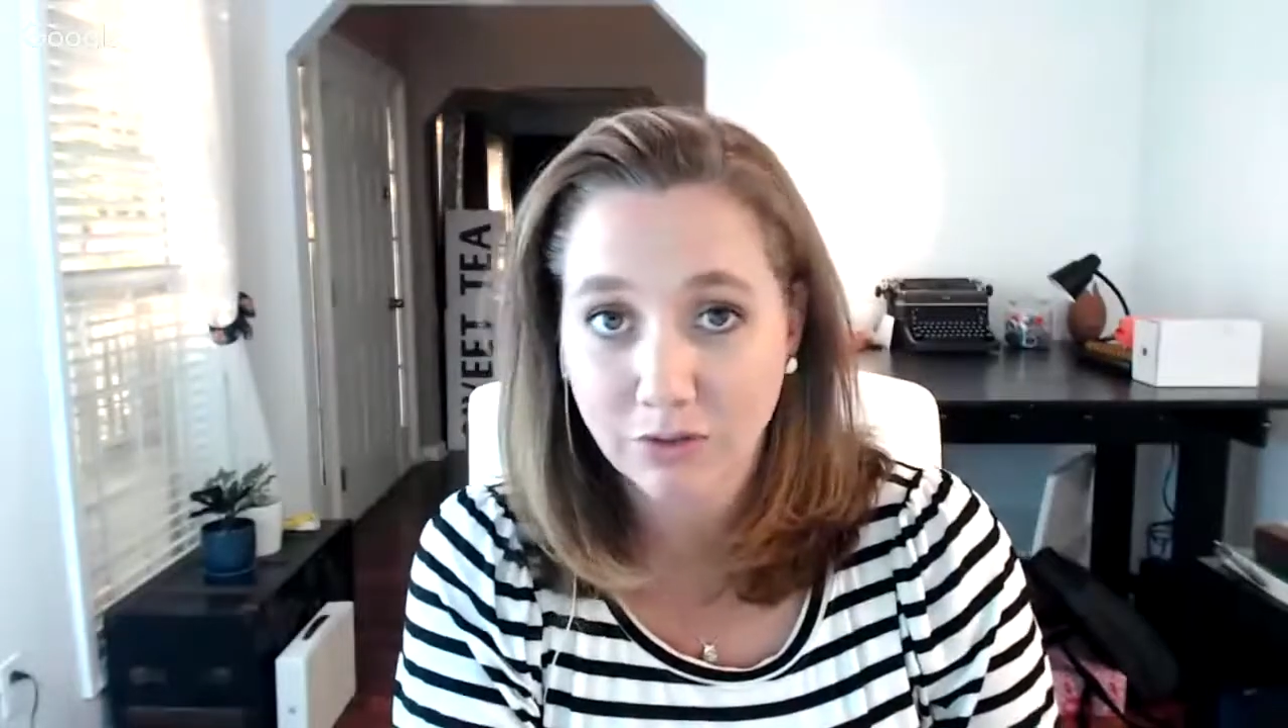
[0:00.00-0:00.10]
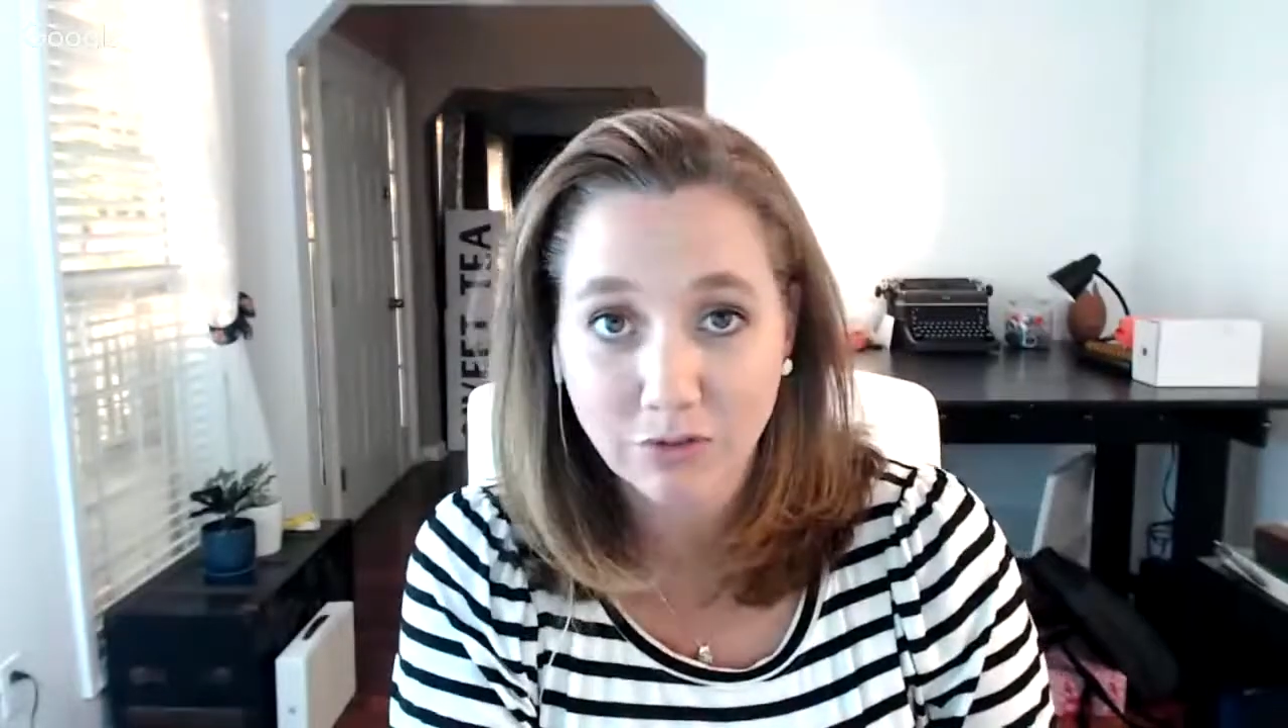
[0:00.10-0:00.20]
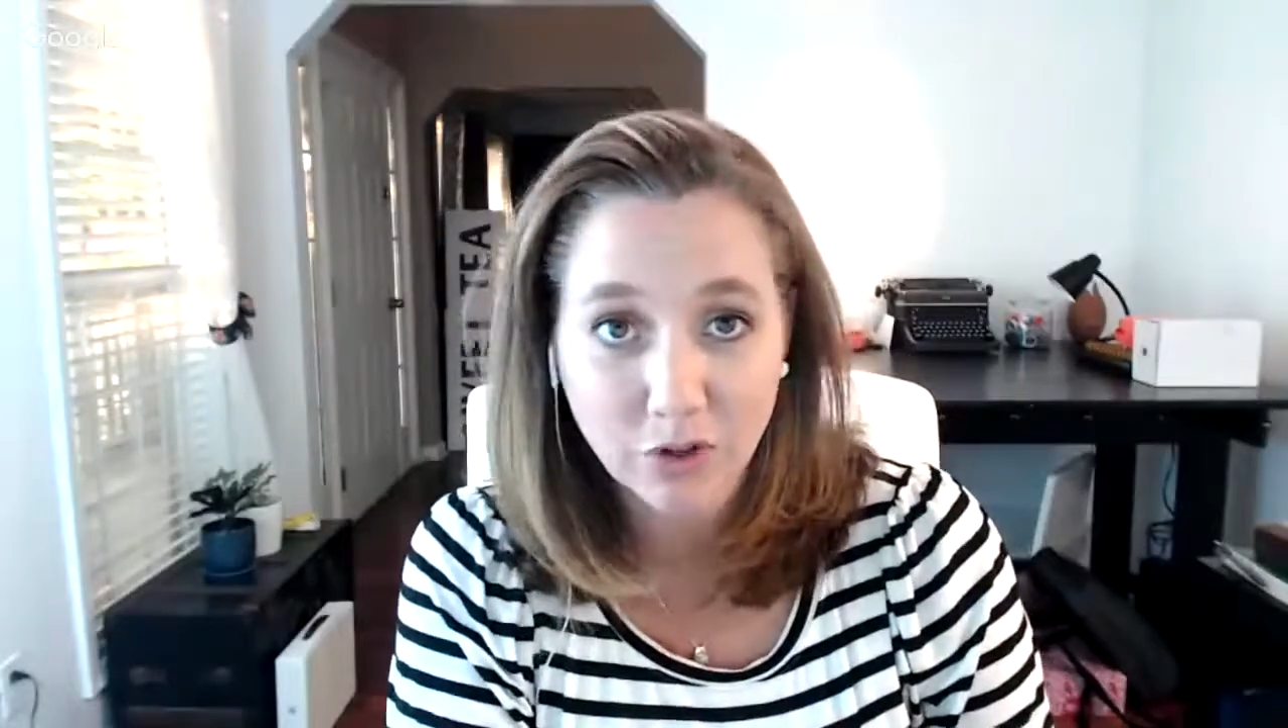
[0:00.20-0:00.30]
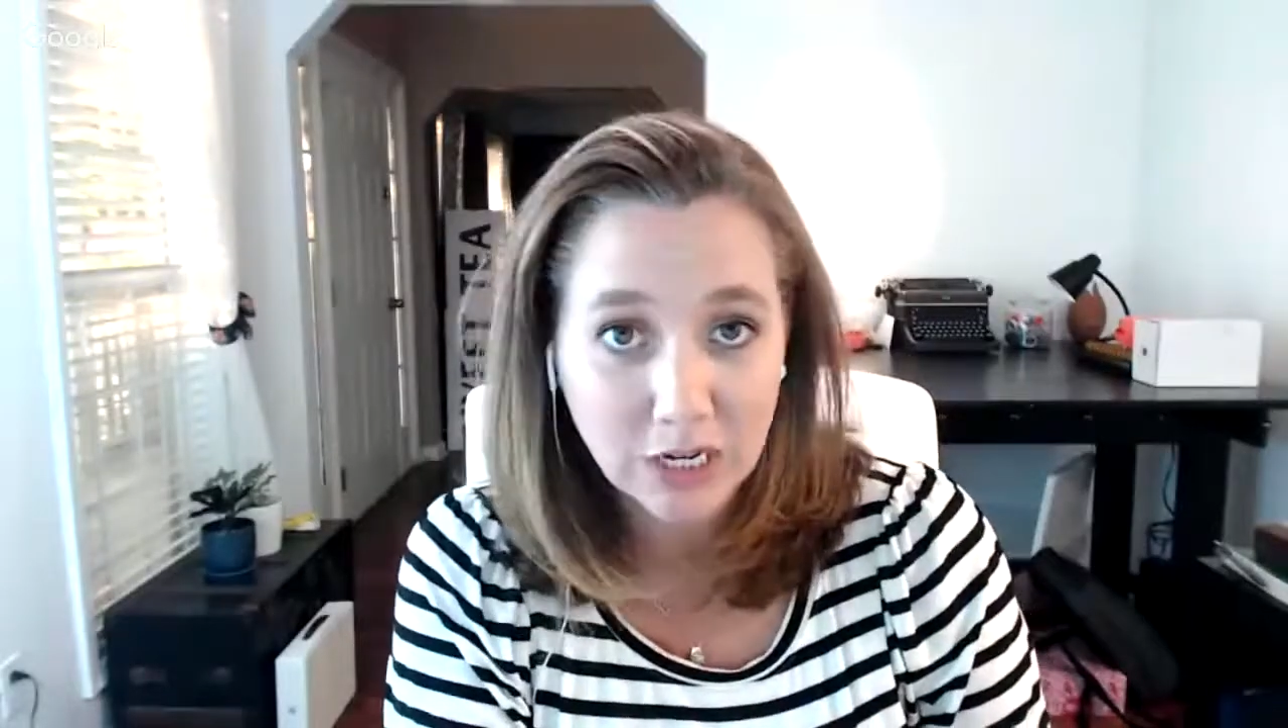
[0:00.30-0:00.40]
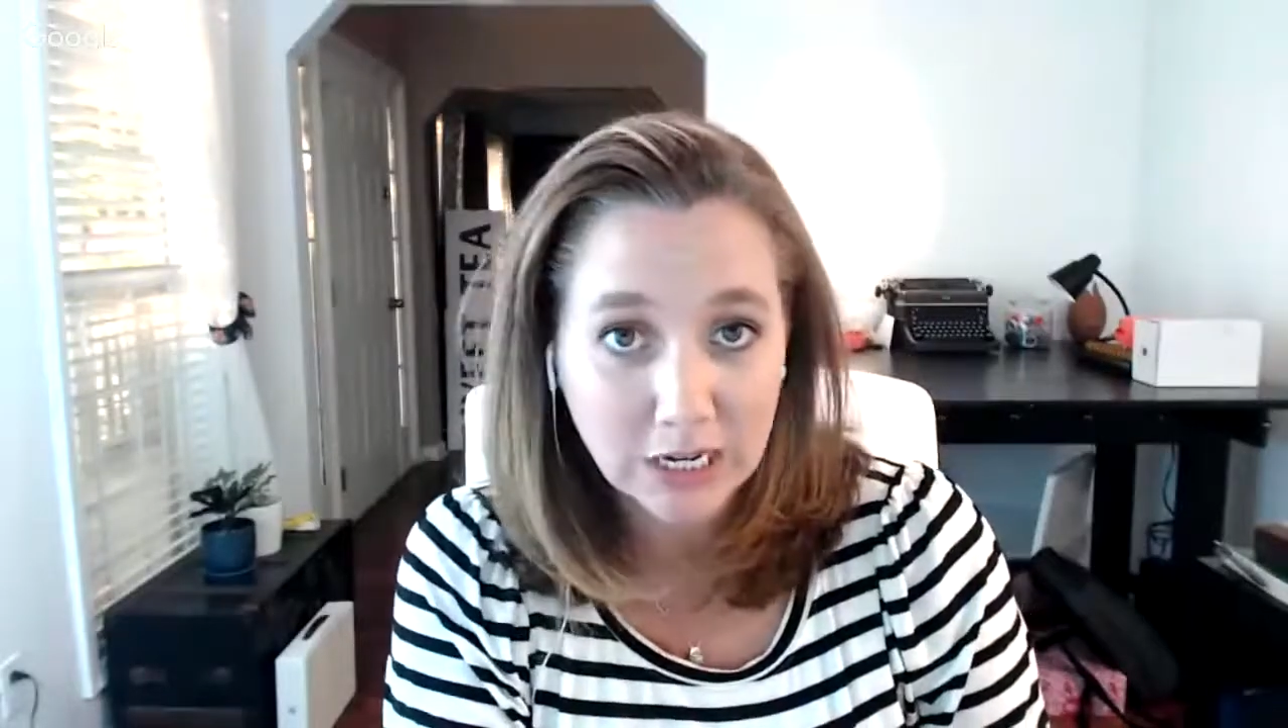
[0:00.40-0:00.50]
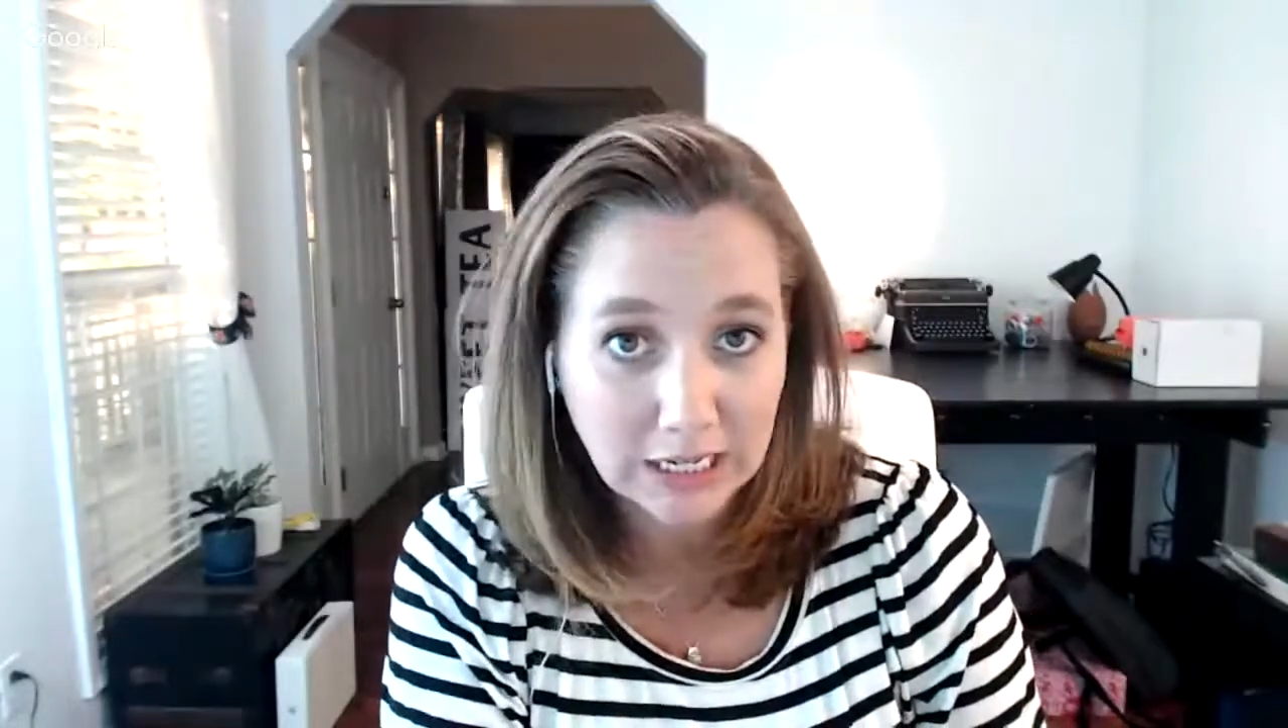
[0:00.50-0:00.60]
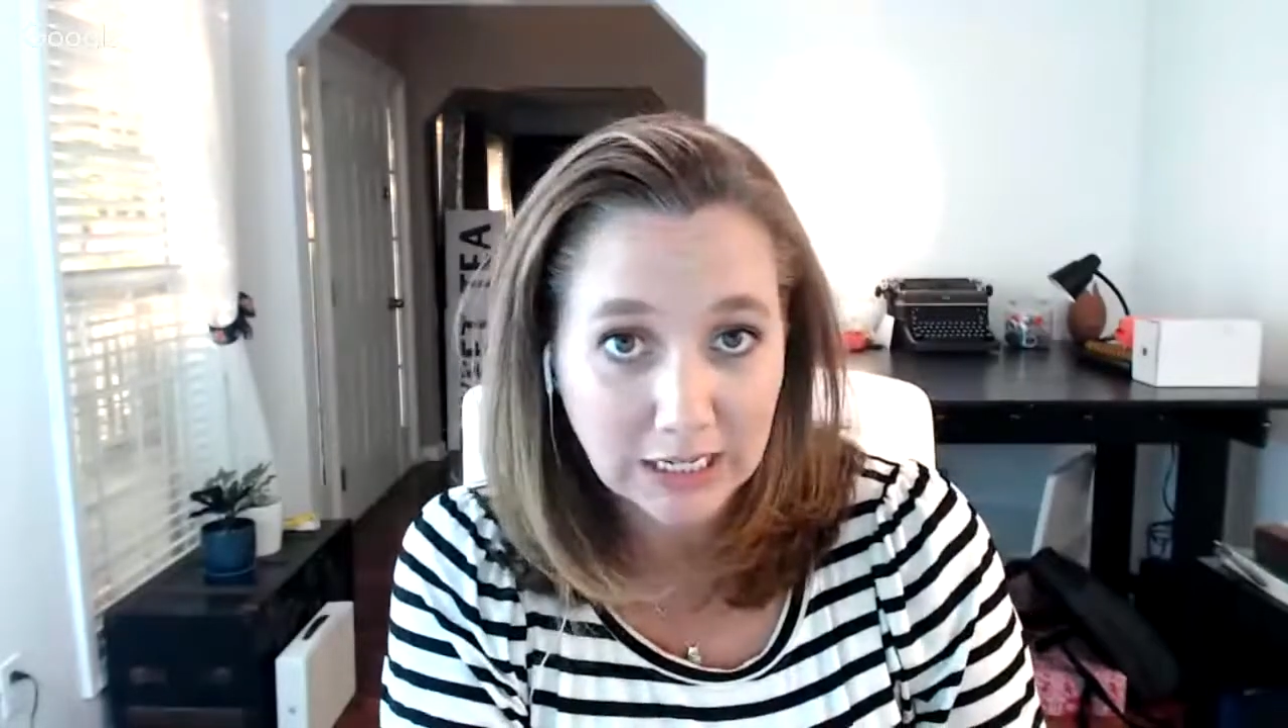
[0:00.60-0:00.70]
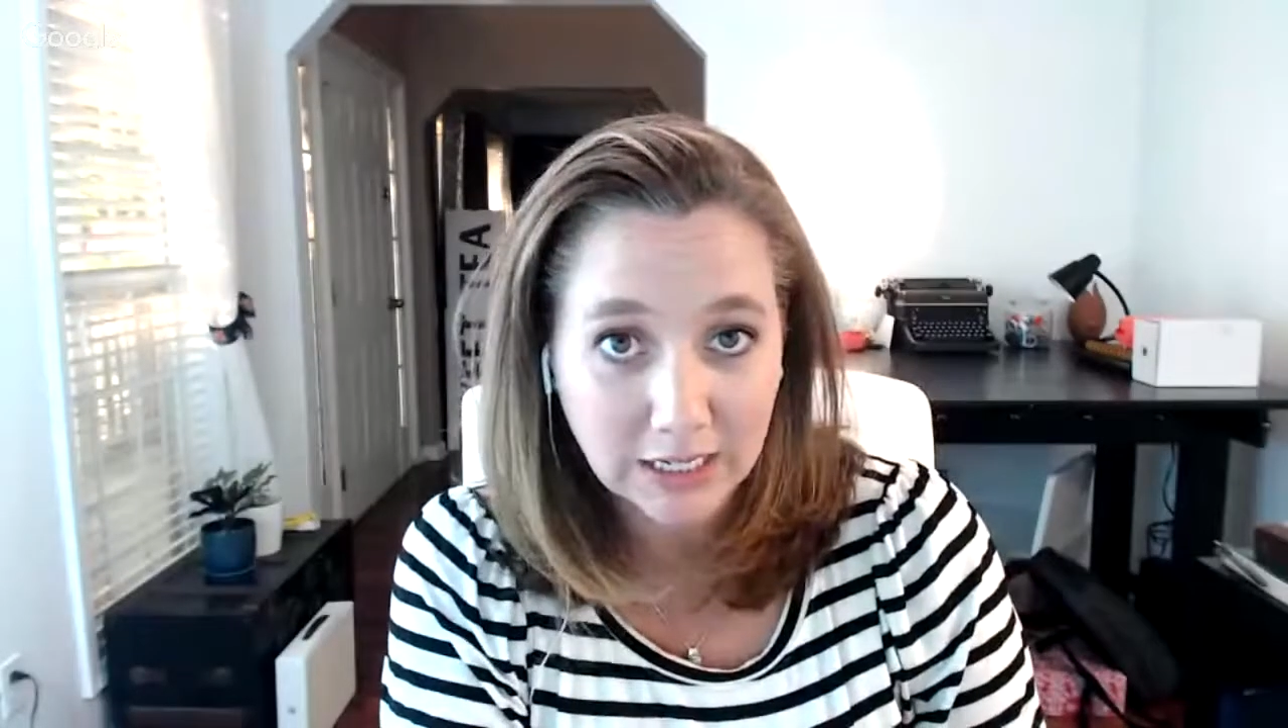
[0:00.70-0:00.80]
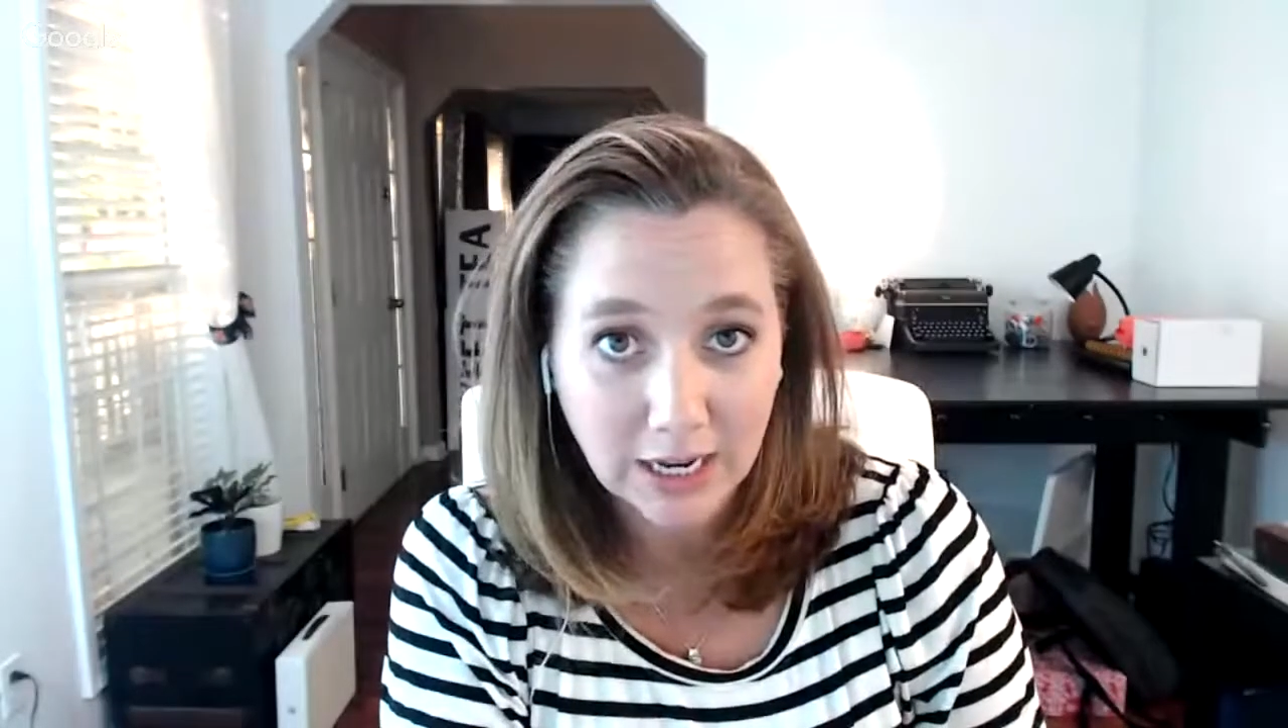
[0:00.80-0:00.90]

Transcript: free.